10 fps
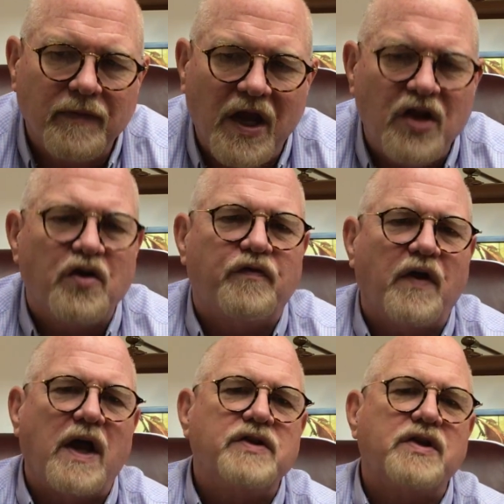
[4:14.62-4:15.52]
in your
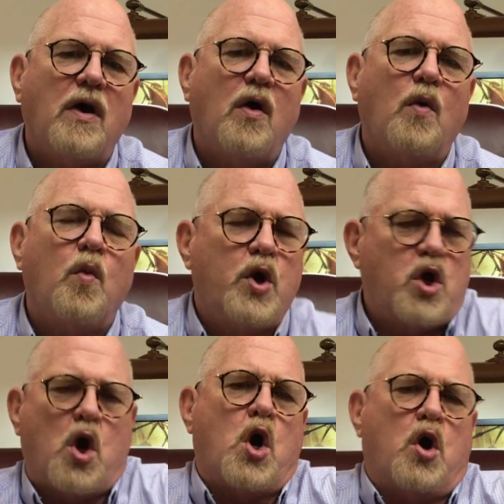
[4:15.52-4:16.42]
face. Oh,
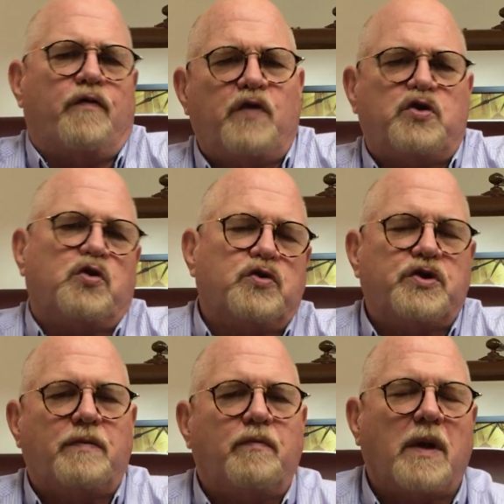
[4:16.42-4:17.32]
we are officials
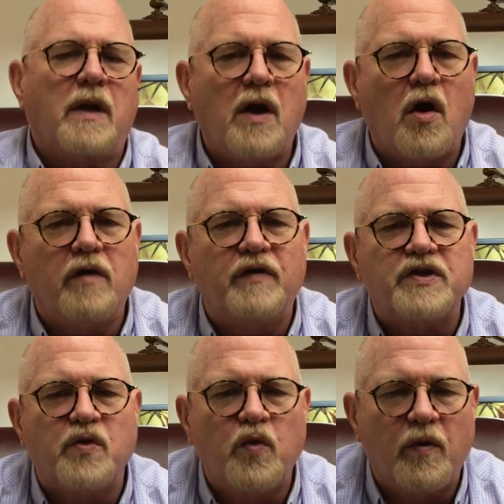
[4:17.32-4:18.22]
and all of
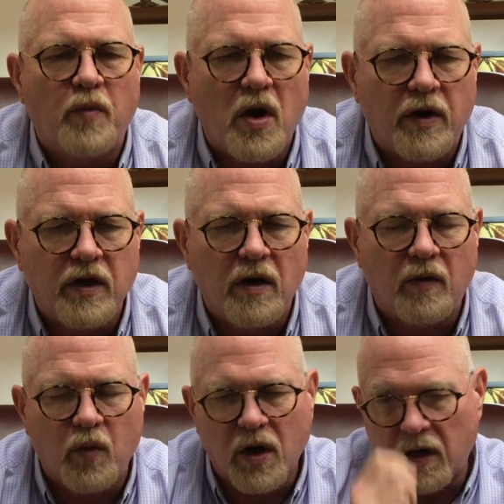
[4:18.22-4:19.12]
this, and we're brought here,
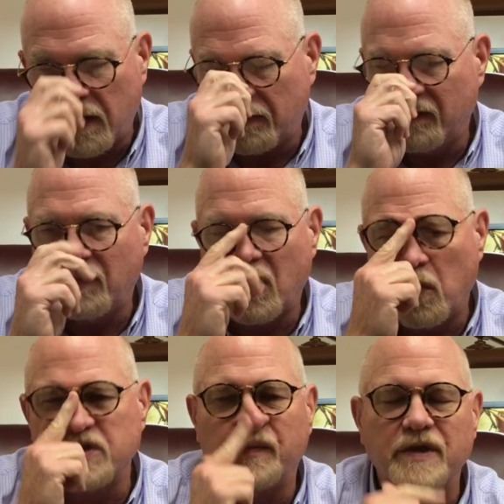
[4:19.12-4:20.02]
and we're gonna
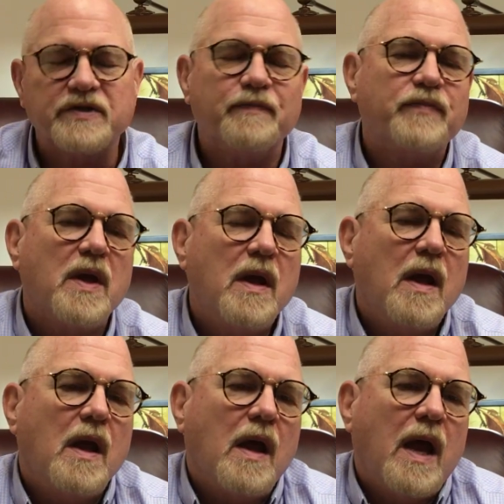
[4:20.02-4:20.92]
worship this.
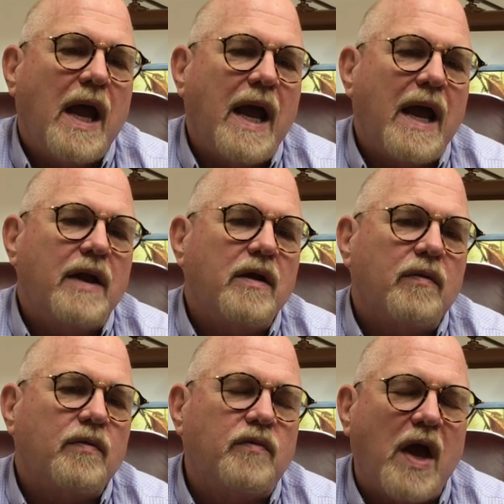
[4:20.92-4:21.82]

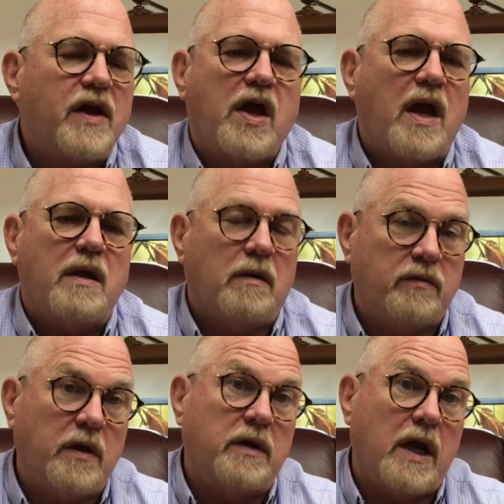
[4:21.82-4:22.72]
And dedicate
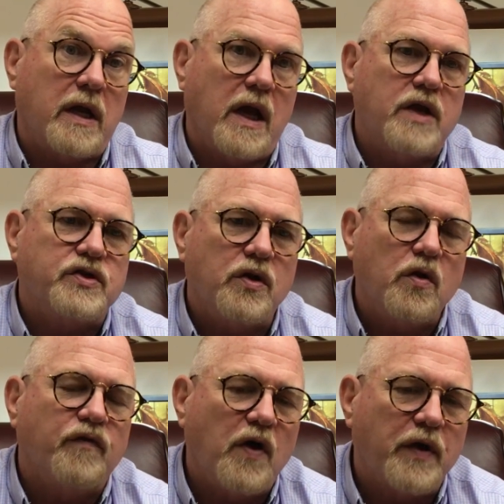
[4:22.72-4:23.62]
the dedication.
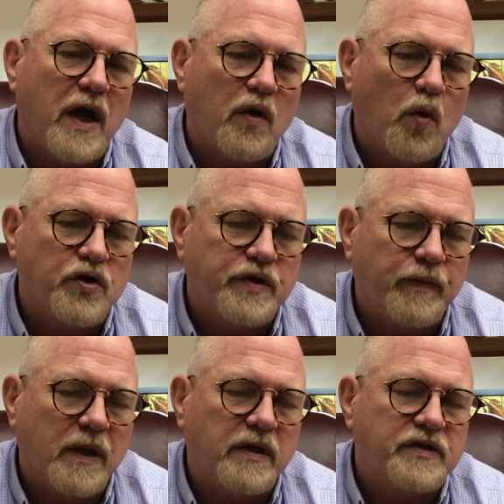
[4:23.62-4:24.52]
You'll fall down and
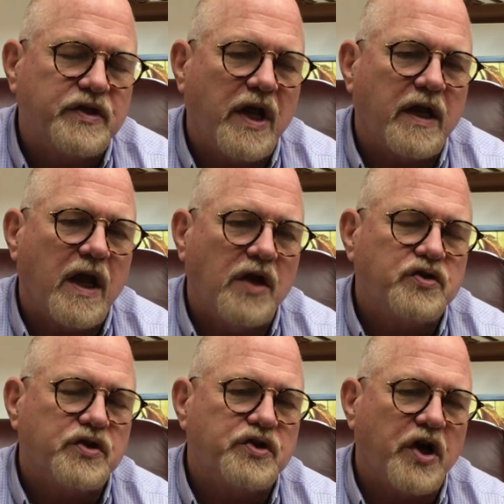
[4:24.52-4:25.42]
worship at this
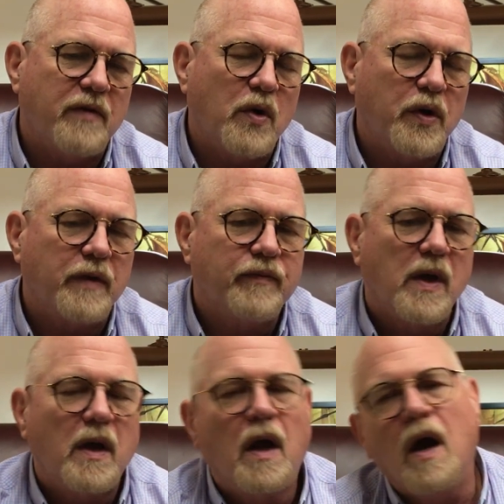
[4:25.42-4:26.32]
dedication ceremony
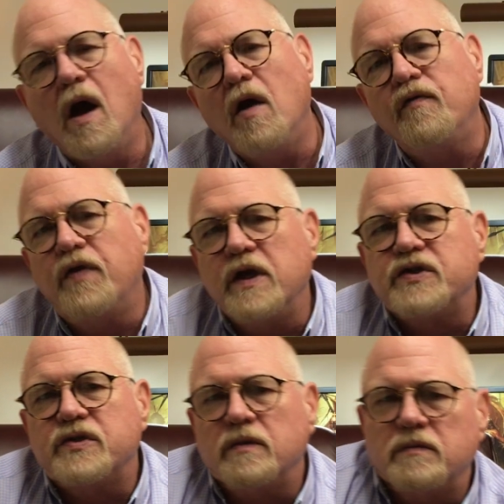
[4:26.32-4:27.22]
of
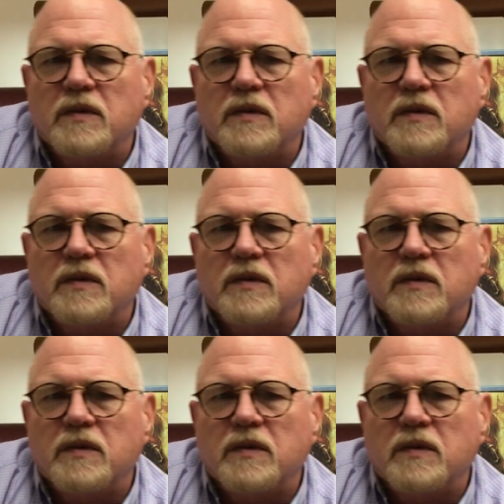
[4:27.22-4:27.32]
this